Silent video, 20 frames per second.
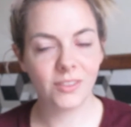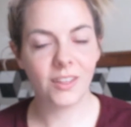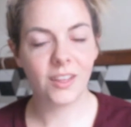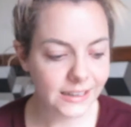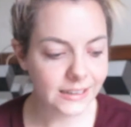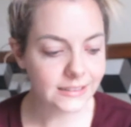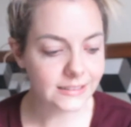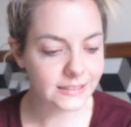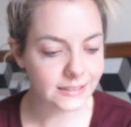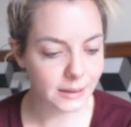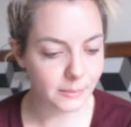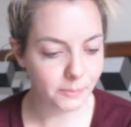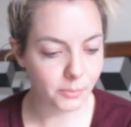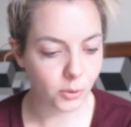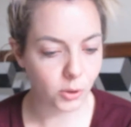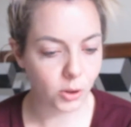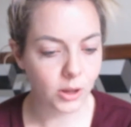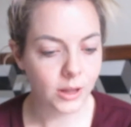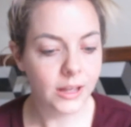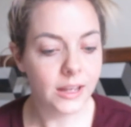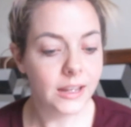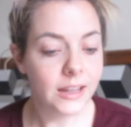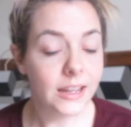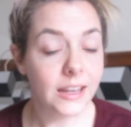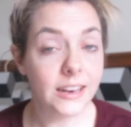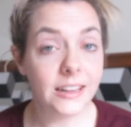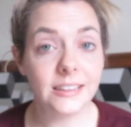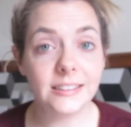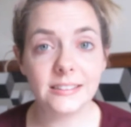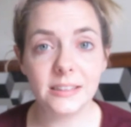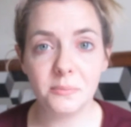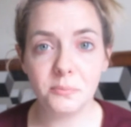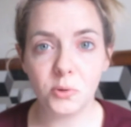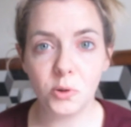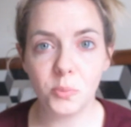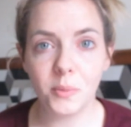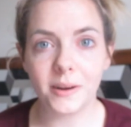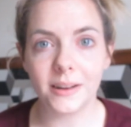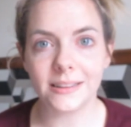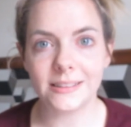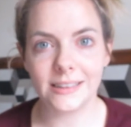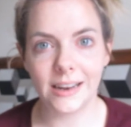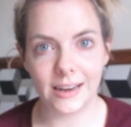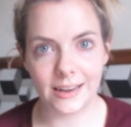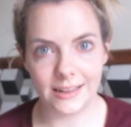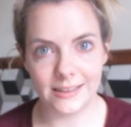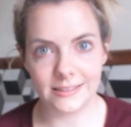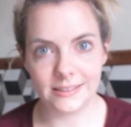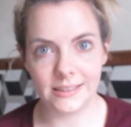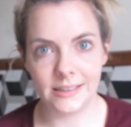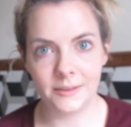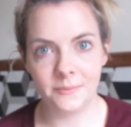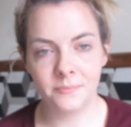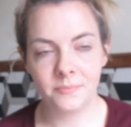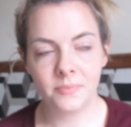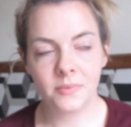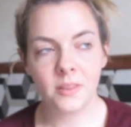It's simple. It is simple, but it's not easy.